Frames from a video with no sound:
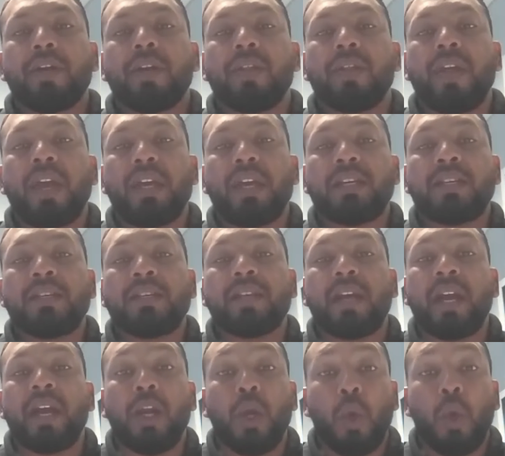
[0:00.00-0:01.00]
there is
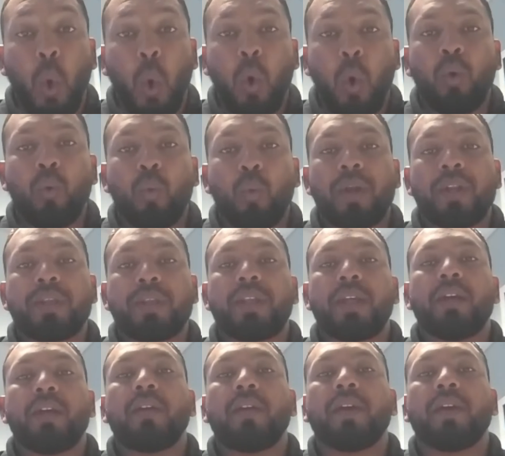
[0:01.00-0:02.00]
a law with
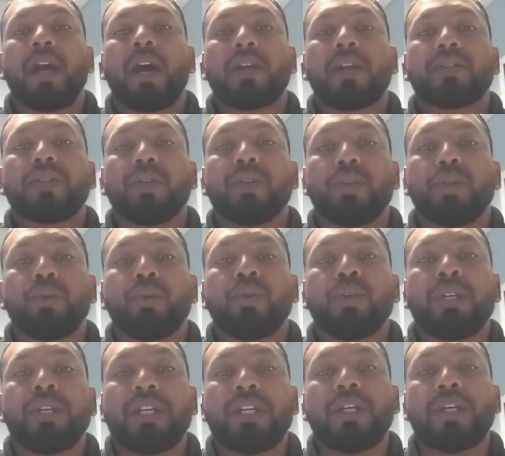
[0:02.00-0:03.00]
regards to
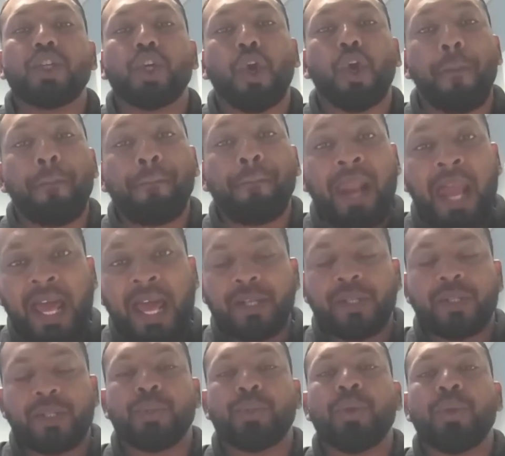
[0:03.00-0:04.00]
you needing to comply to,